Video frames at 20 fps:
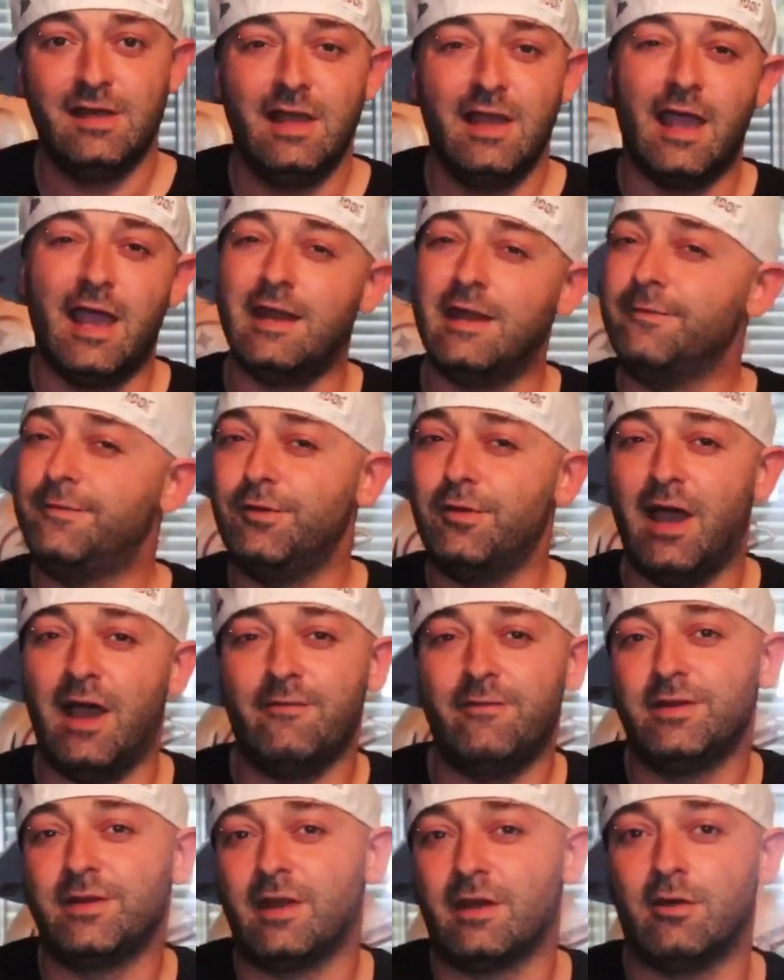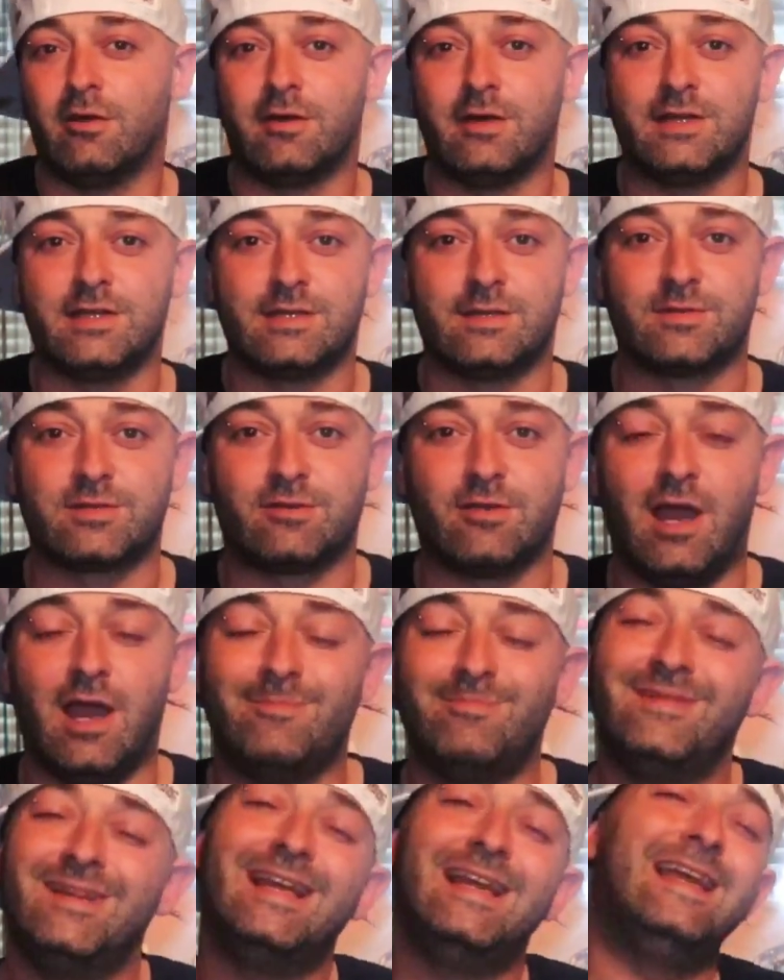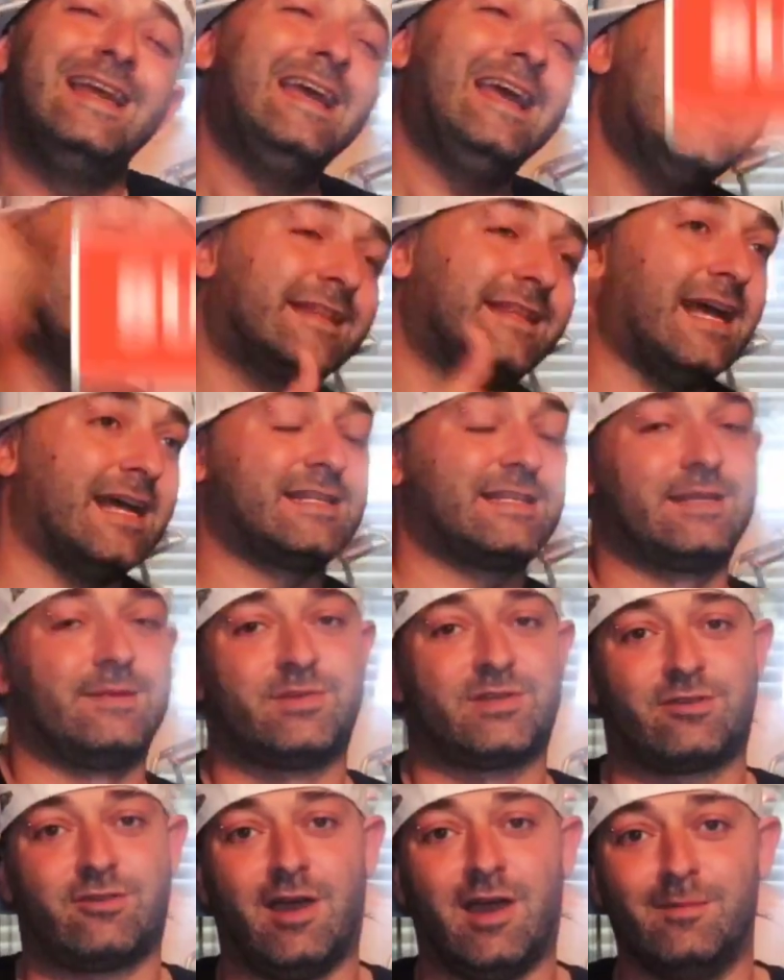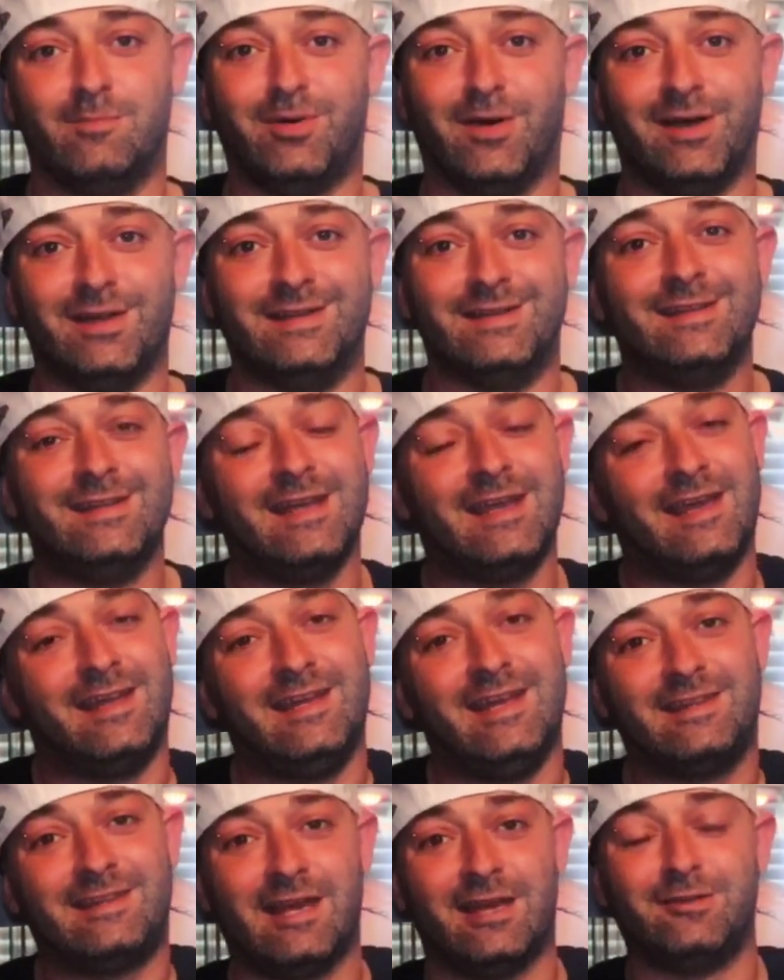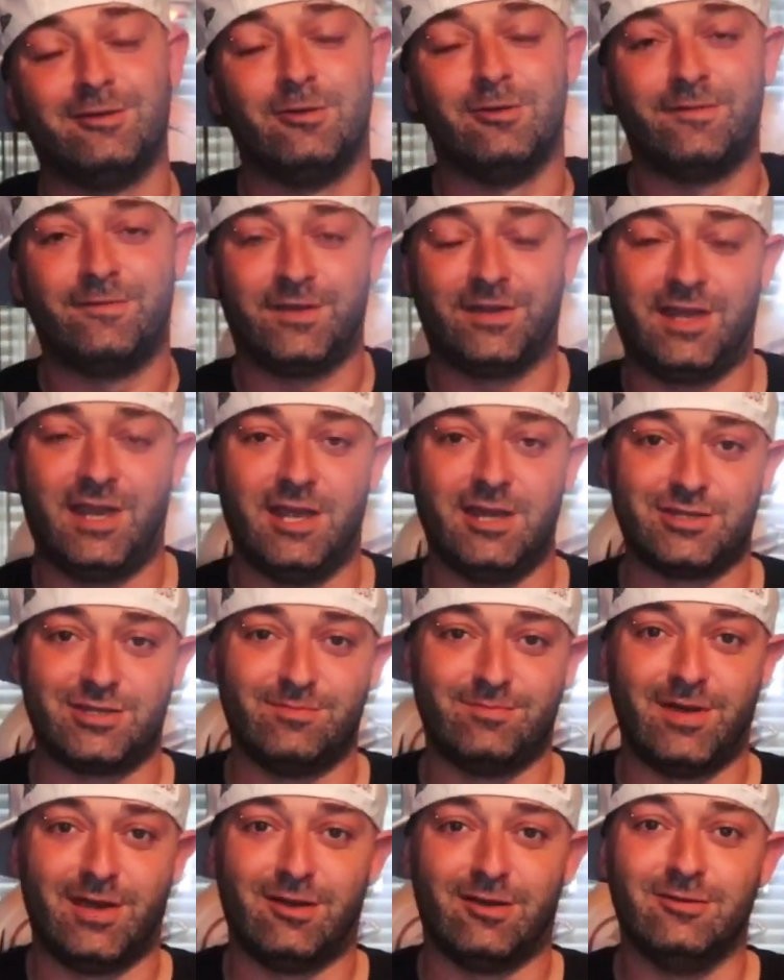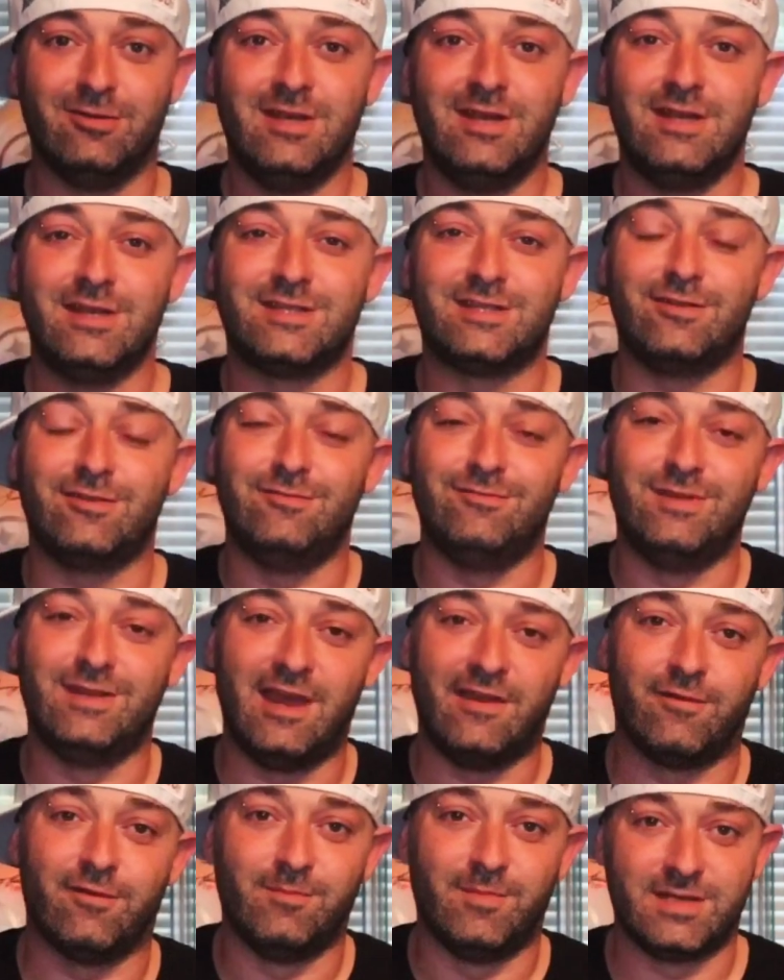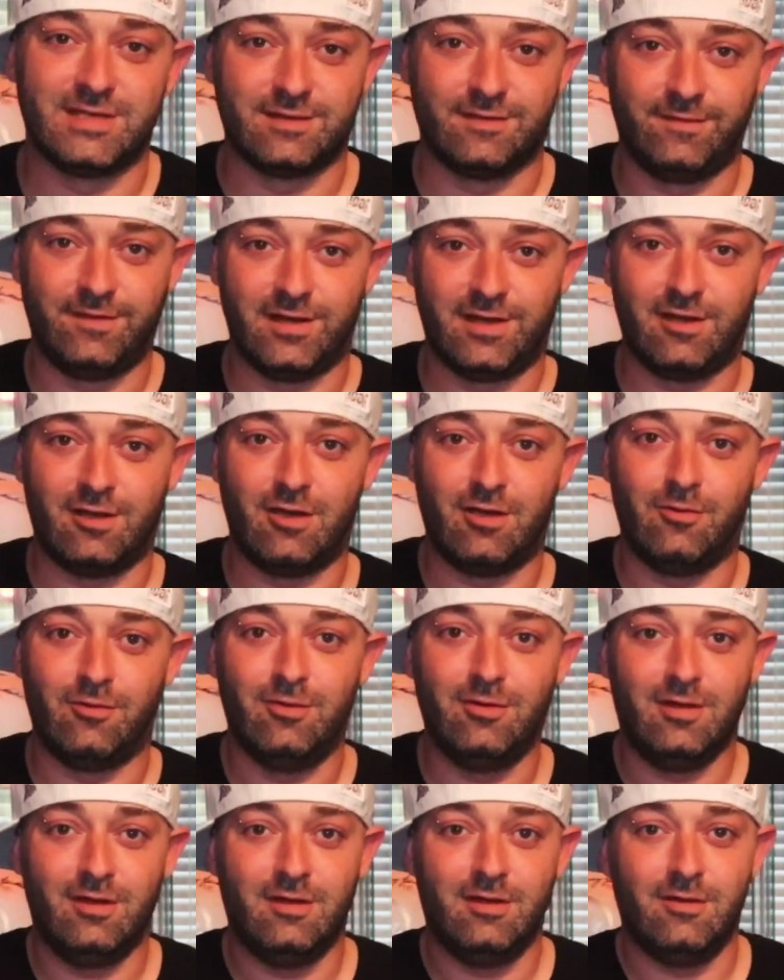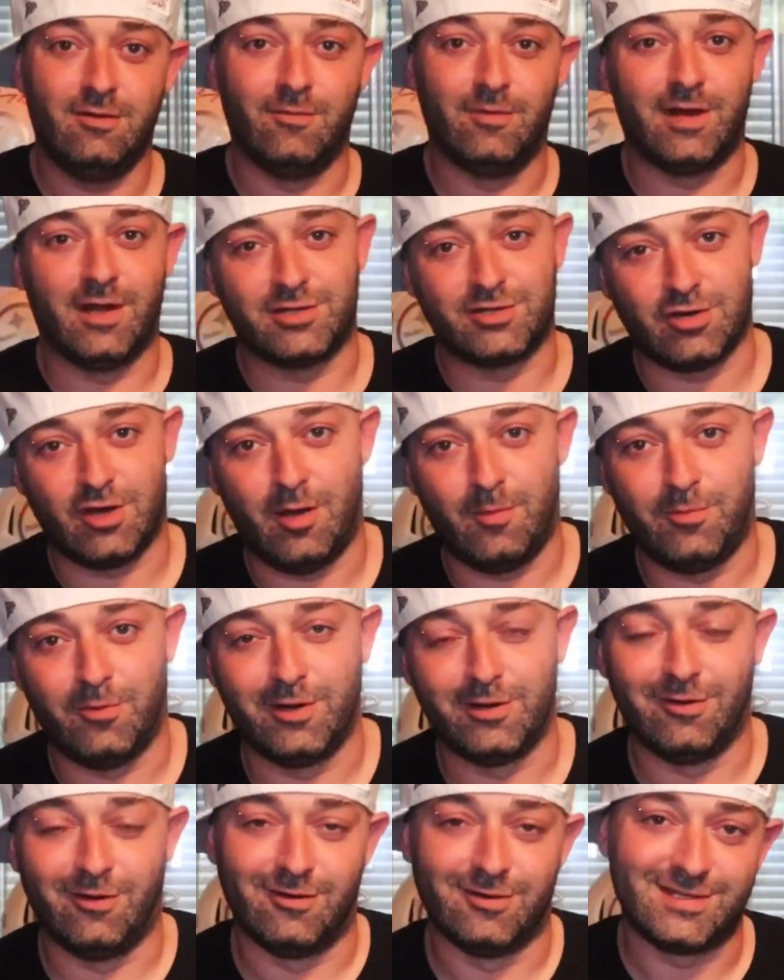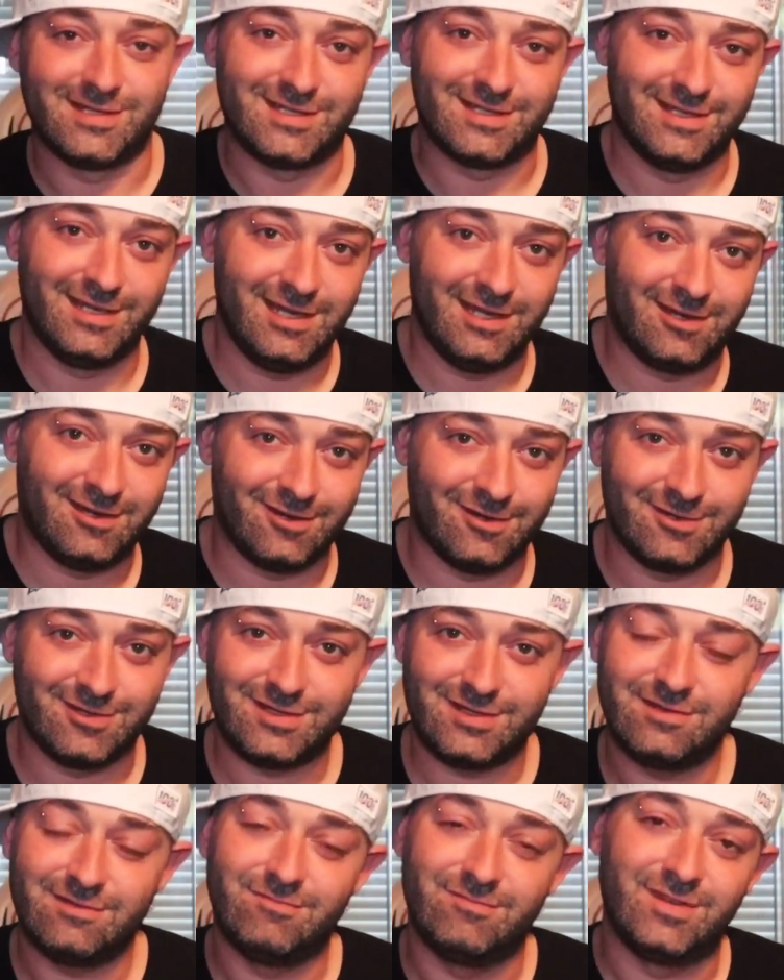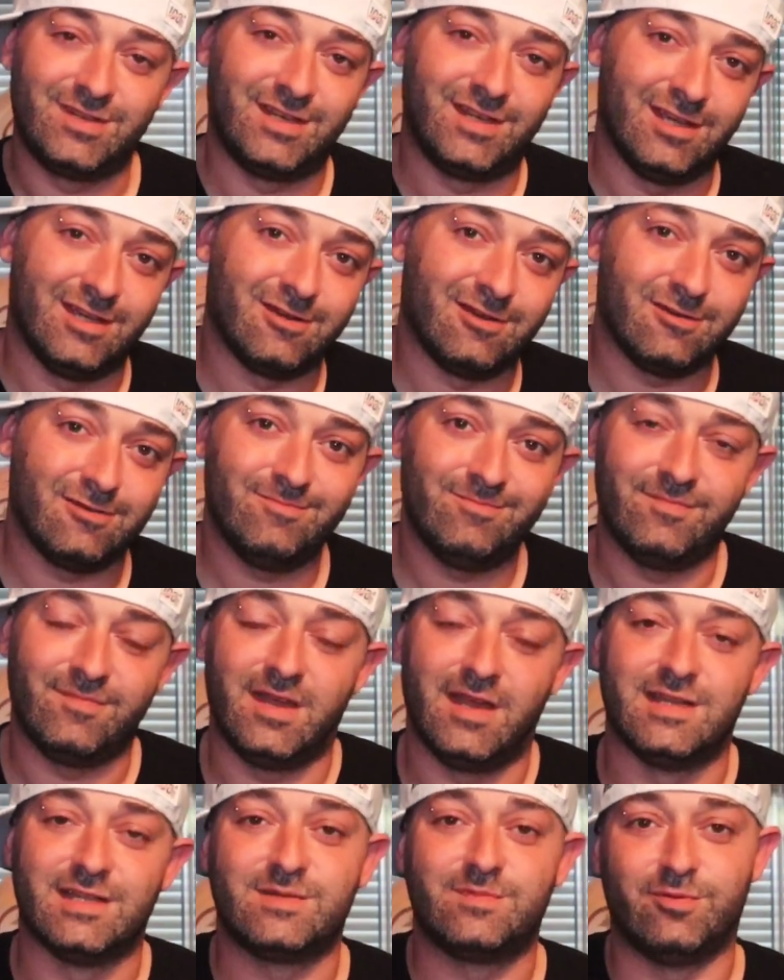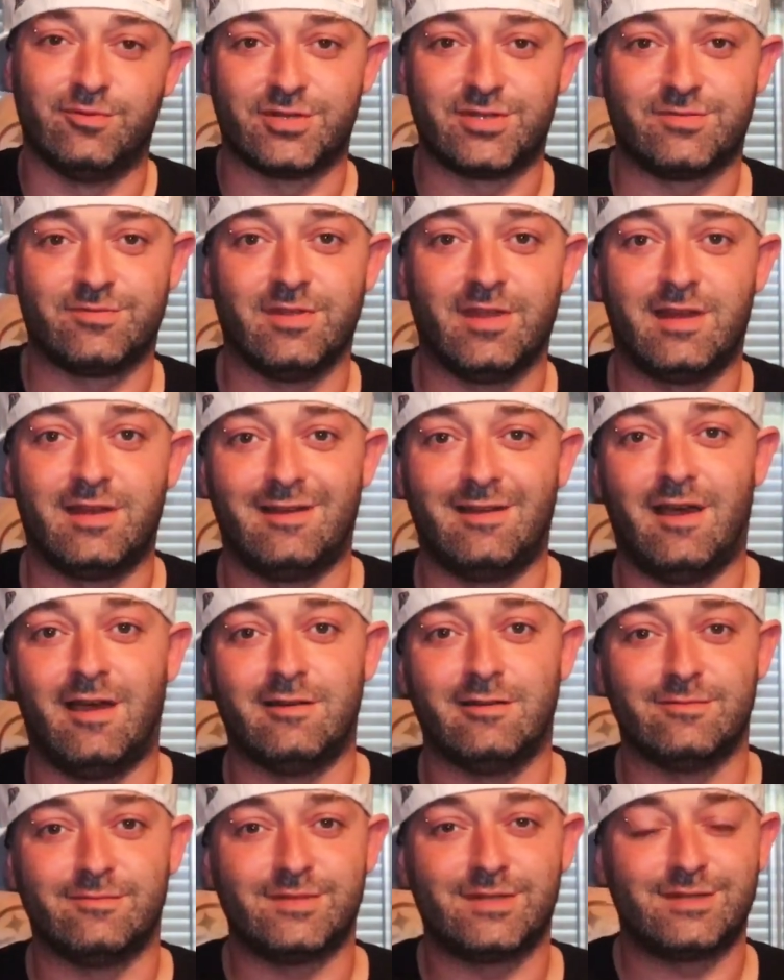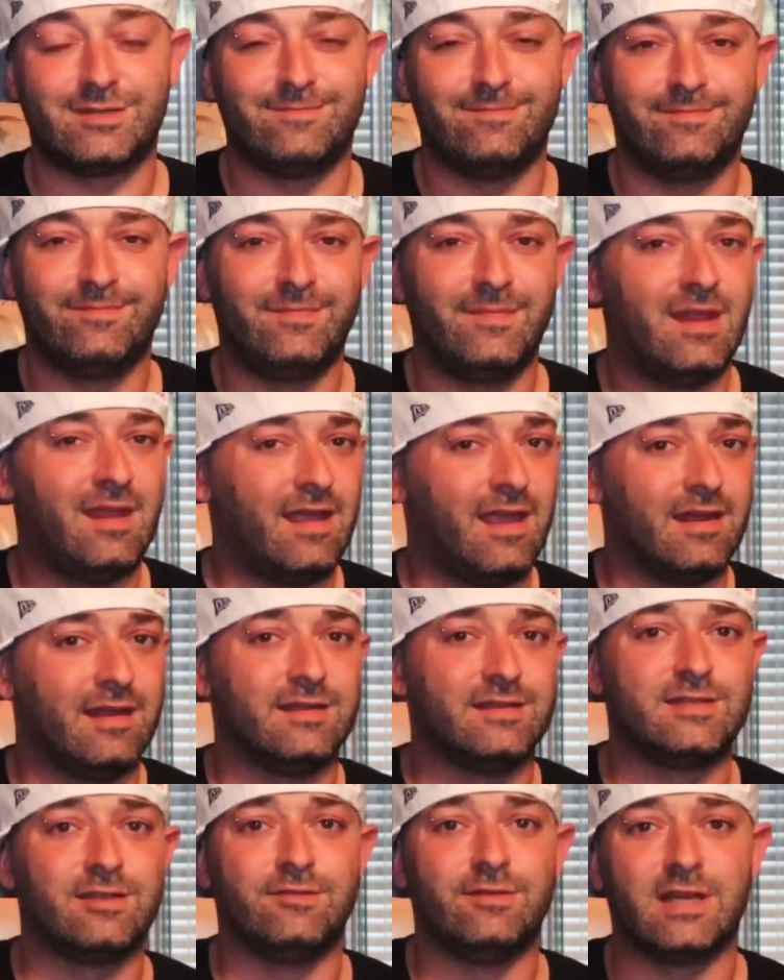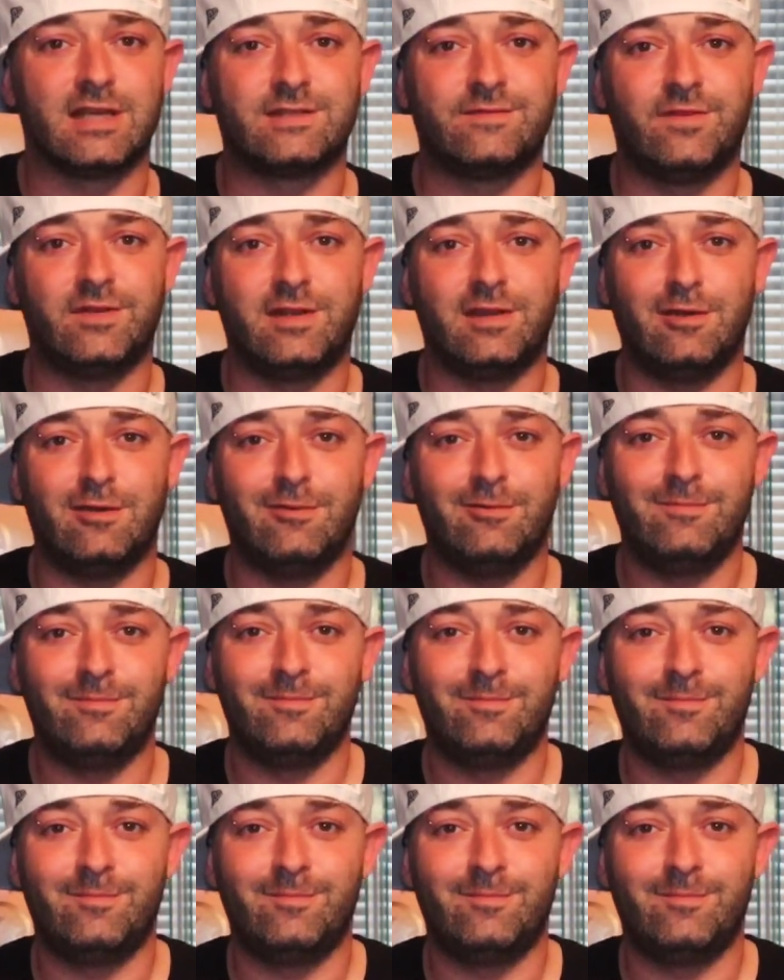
And if you haven't yet already subscribed, hit that subscribe button and hit that notification bell so you never miss a video when I drop one on sneakers, gear, and sports related items. And until next video,